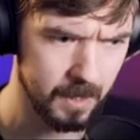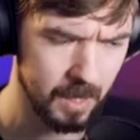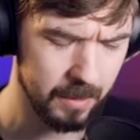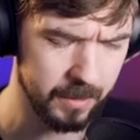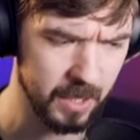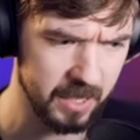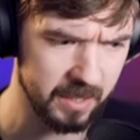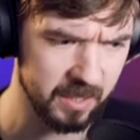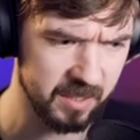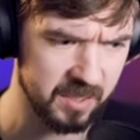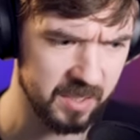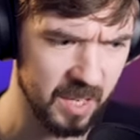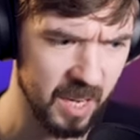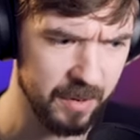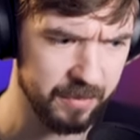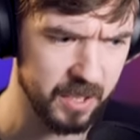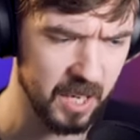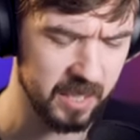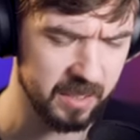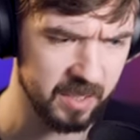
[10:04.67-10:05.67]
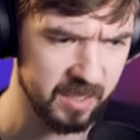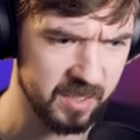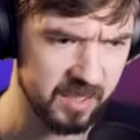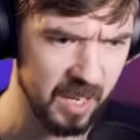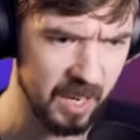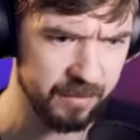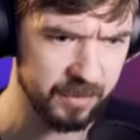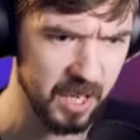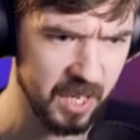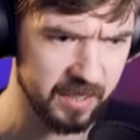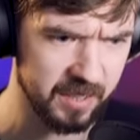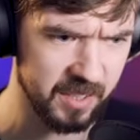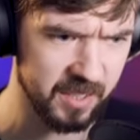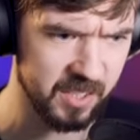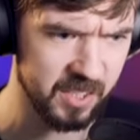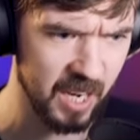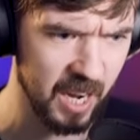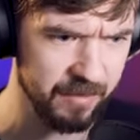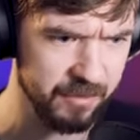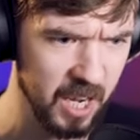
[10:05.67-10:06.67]
I've got this, I've got this, I've got
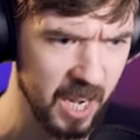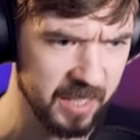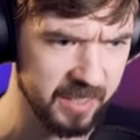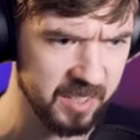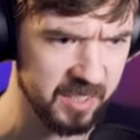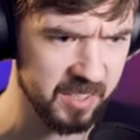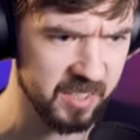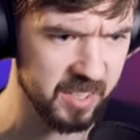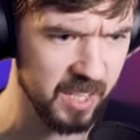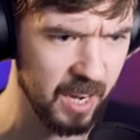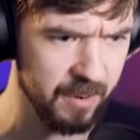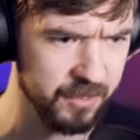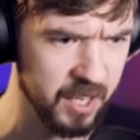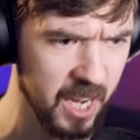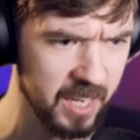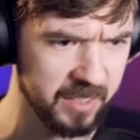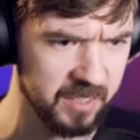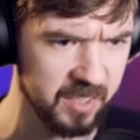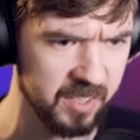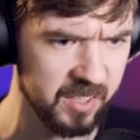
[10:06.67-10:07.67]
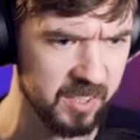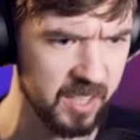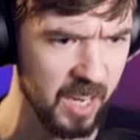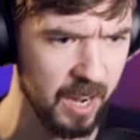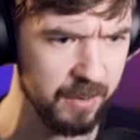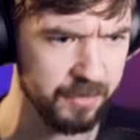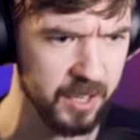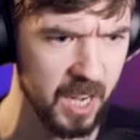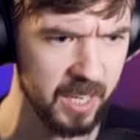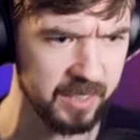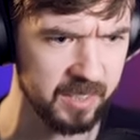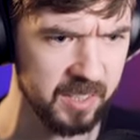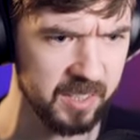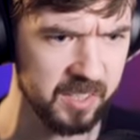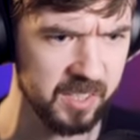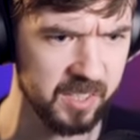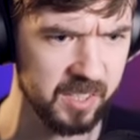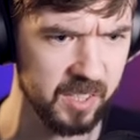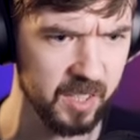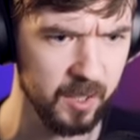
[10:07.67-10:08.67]
this, I've got this, I've got this, I've got this.